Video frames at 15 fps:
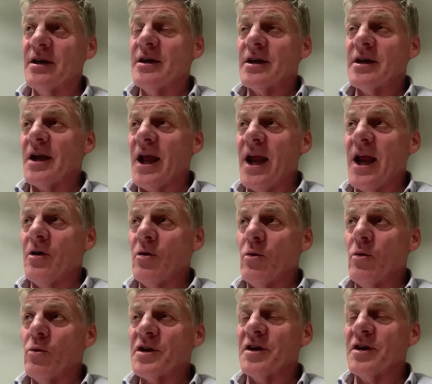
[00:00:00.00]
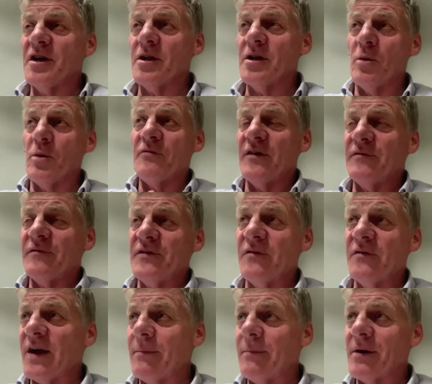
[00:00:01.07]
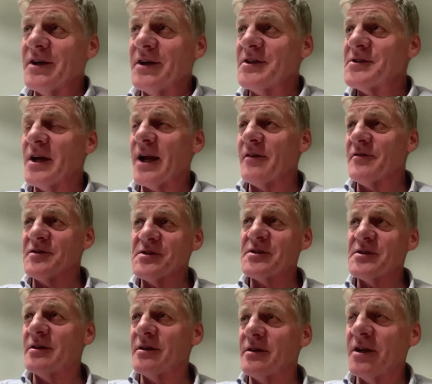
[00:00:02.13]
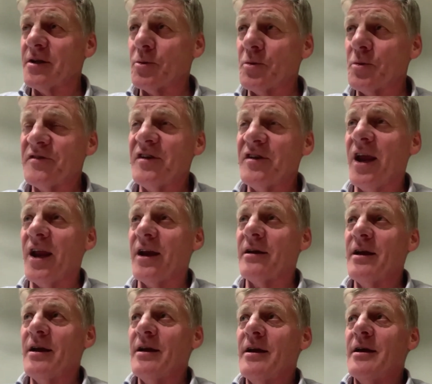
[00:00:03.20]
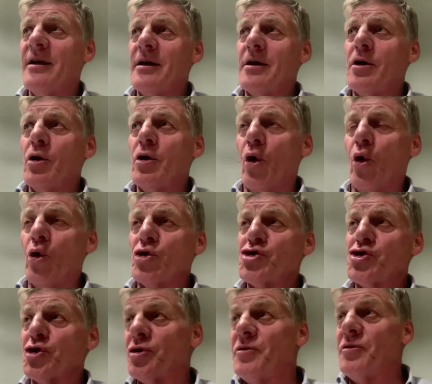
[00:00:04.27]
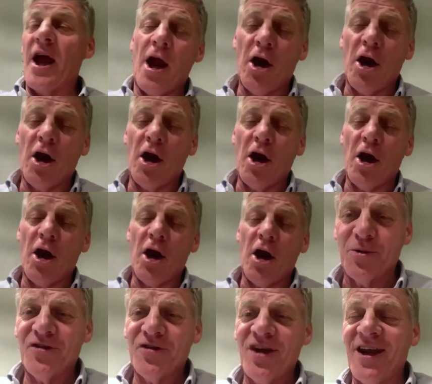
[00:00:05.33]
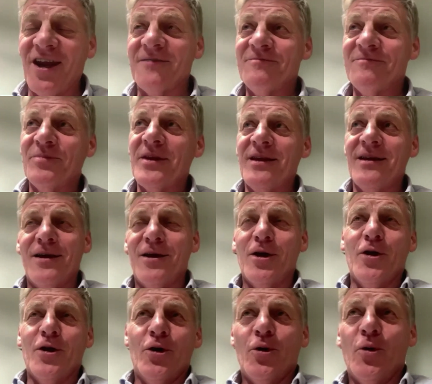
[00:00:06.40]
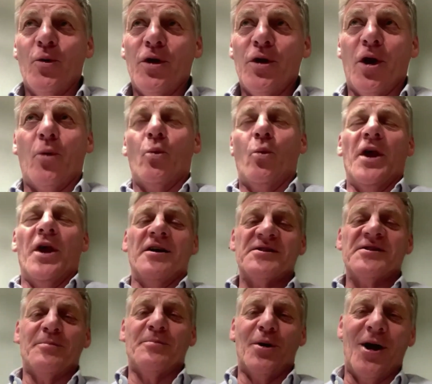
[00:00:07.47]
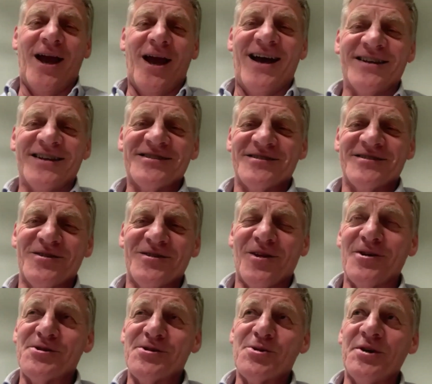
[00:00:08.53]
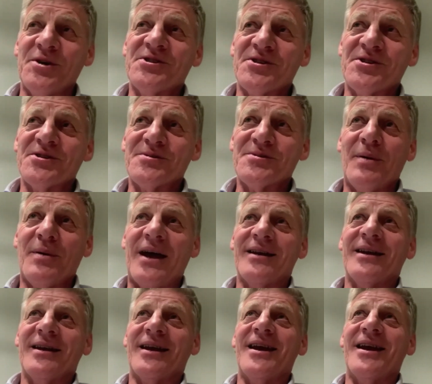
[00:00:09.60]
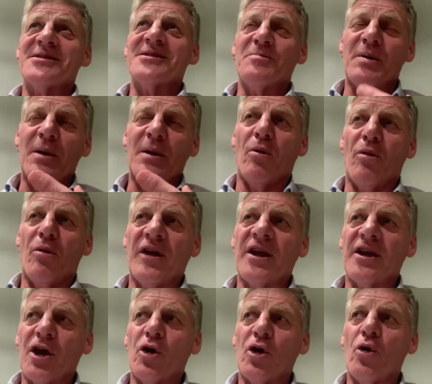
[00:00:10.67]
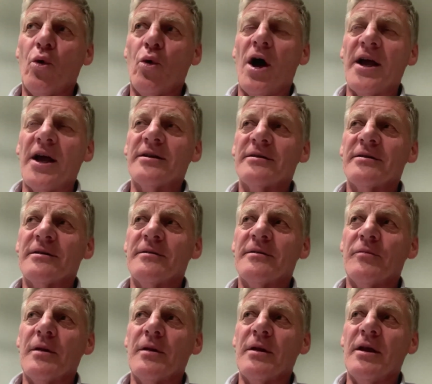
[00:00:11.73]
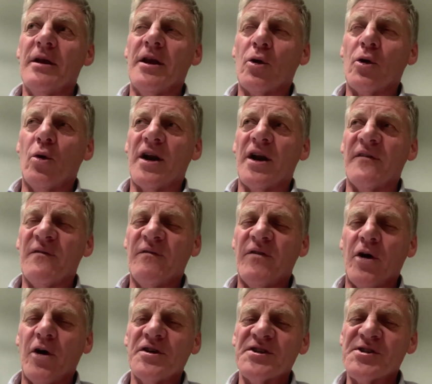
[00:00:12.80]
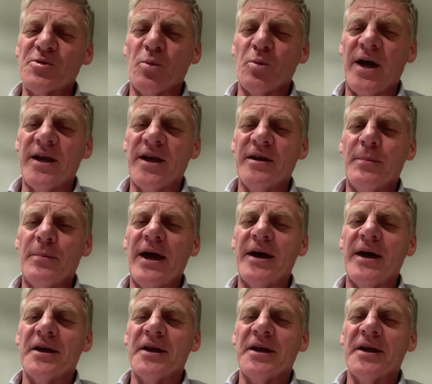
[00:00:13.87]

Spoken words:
can deal with 50 families and others can deal with 10? Or should they only be dealing with 10? We don't supply answers to those questions, but it gets people thinking in quite a focused way about